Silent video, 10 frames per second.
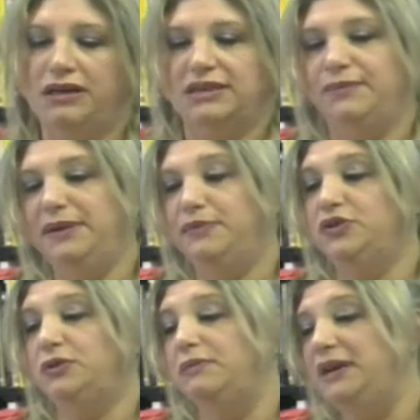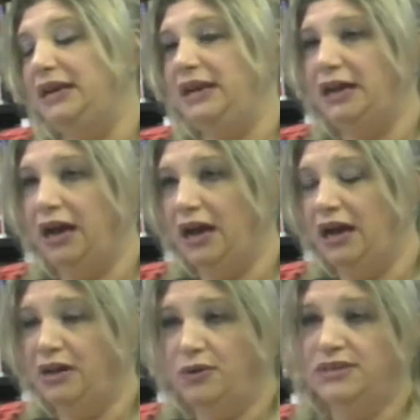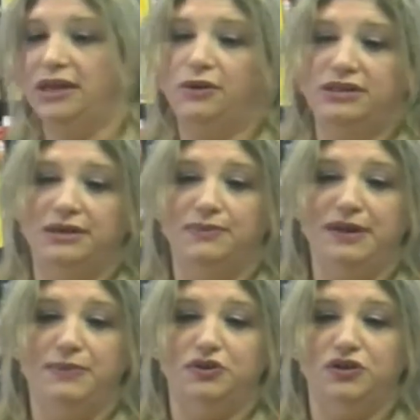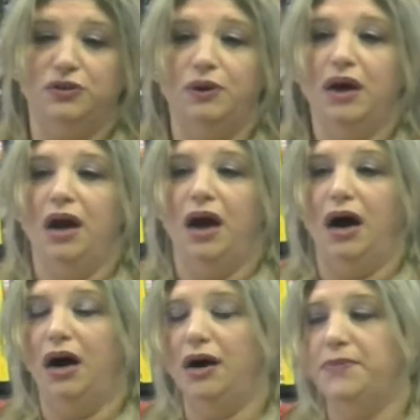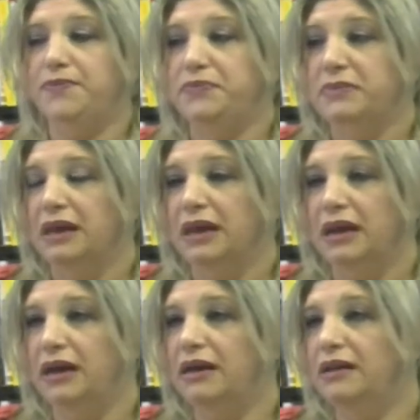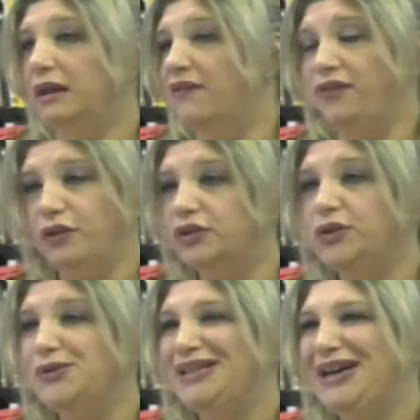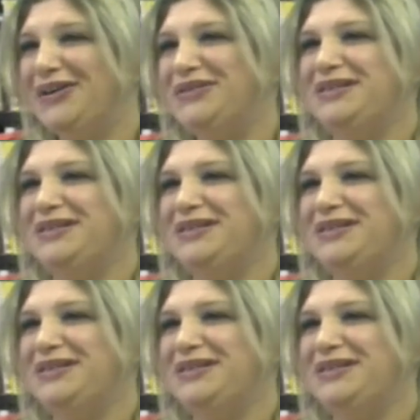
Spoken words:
some people do a mini newsletter, some people do a full newsletter, some